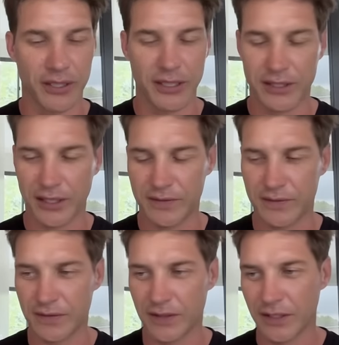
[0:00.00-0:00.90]
It,
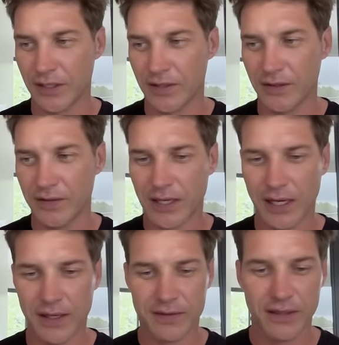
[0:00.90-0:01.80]
it's these
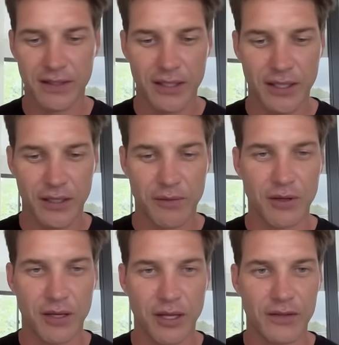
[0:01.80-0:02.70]
guys
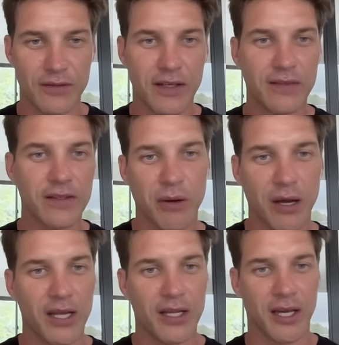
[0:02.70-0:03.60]
set this
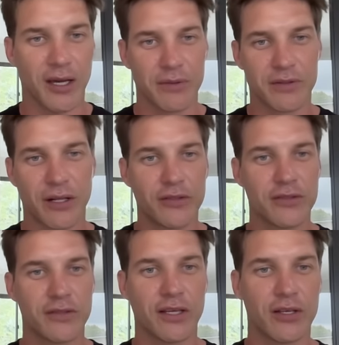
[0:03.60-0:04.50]
bike up as
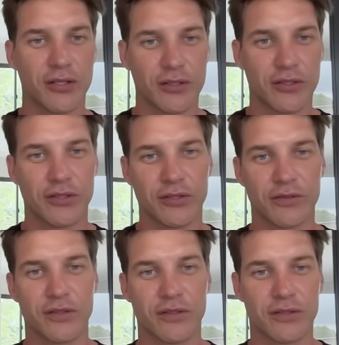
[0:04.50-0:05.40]
close as they could
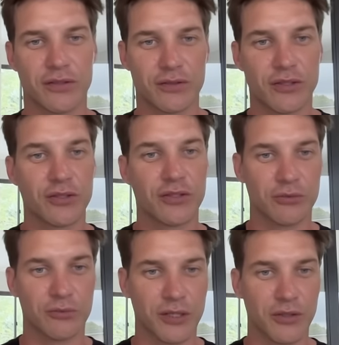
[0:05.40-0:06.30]
to to to
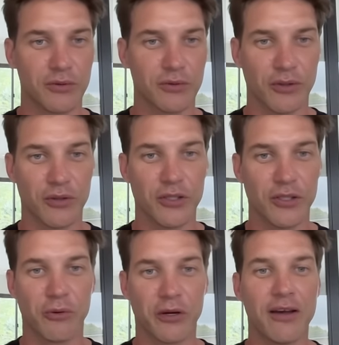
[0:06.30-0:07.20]
suit me or you
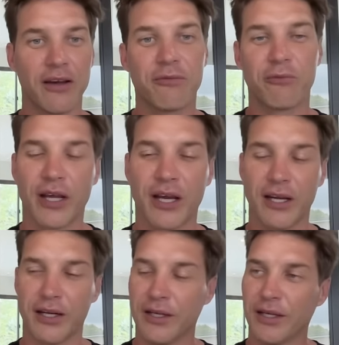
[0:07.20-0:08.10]
know what i what i
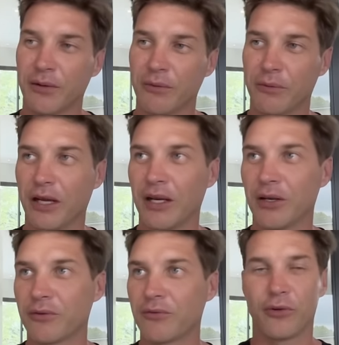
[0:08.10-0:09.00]
what i
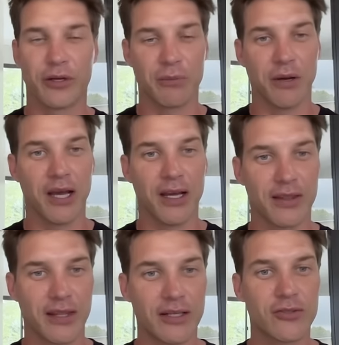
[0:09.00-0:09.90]
look for in a bike
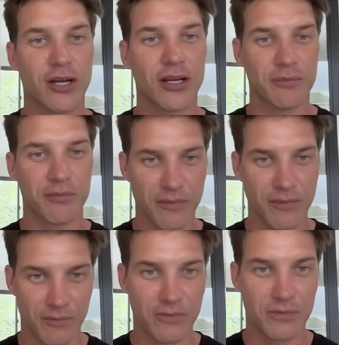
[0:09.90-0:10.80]
they try to
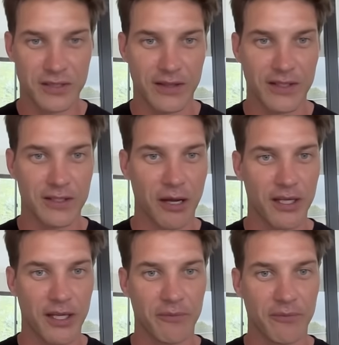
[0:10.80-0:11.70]
set this
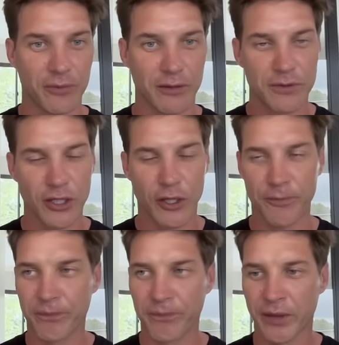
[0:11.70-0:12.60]
bike up for me
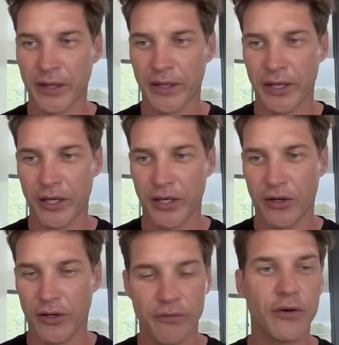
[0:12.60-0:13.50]
so
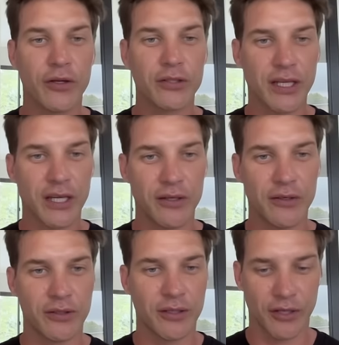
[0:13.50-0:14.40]
on the first day
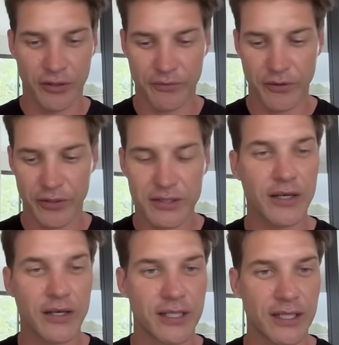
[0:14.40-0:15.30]
on the first day
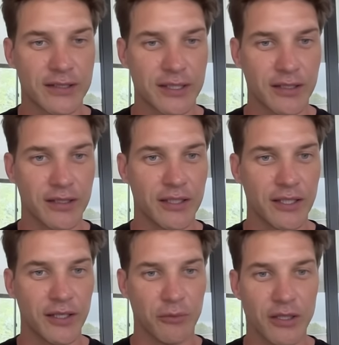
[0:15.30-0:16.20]
of testing
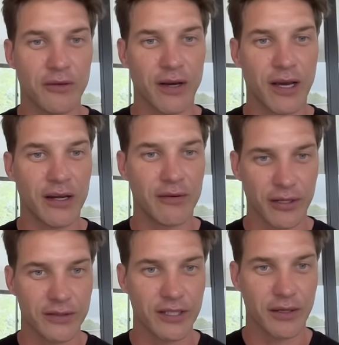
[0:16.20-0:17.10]
within five
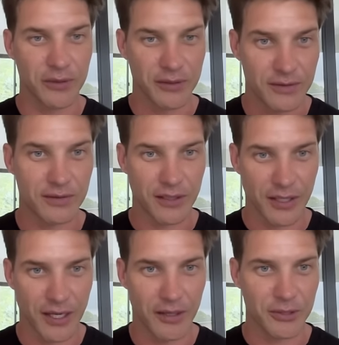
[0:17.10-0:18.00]
runs i was
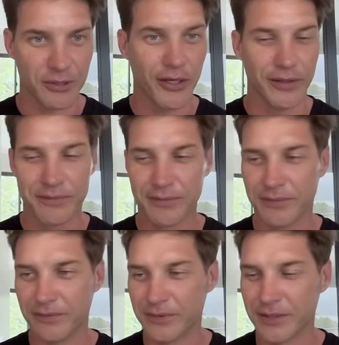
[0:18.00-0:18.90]
i was going
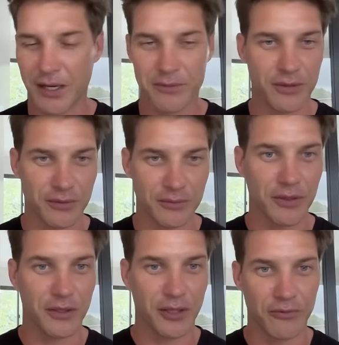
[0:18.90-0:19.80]
times were,
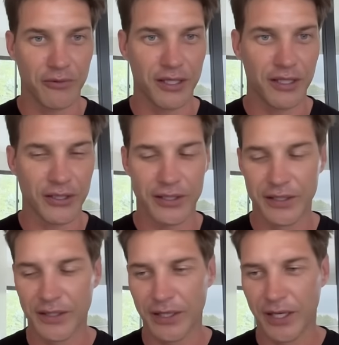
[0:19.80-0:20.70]
were going really good
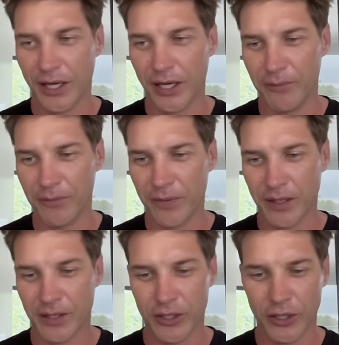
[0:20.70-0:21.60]
um,
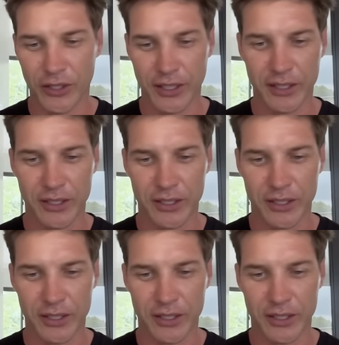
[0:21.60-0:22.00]
you know it